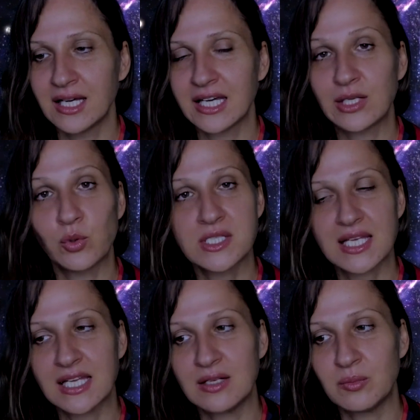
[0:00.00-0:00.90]
It was
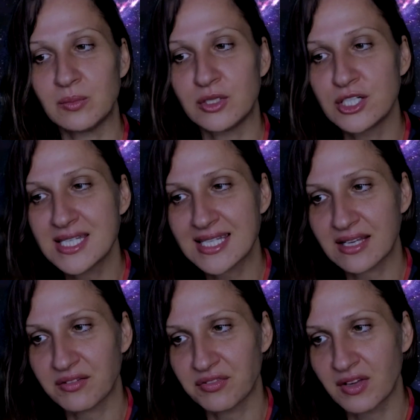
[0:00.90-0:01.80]
an
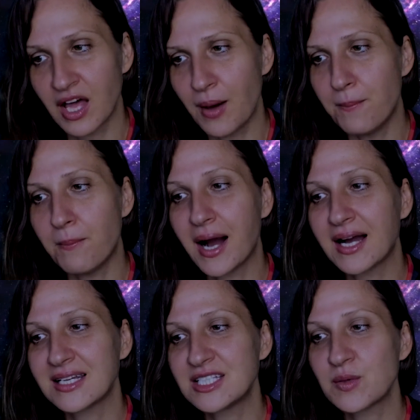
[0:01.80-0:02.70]
immersive,
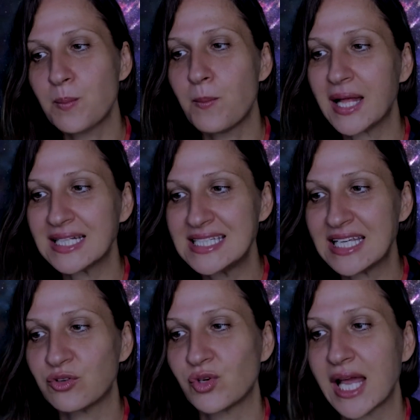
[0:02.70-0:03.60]

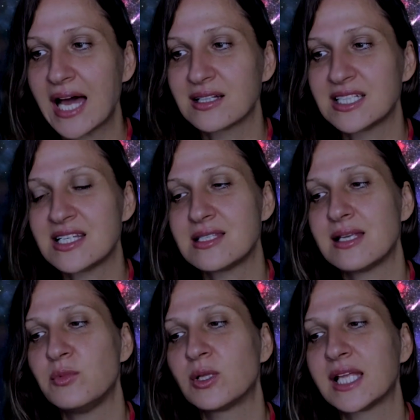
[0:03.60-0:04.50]
mind-melding reality
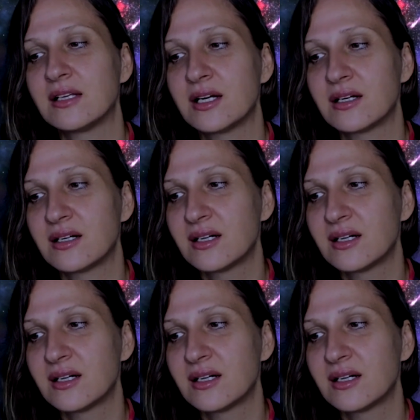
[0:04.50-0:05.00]
simulator,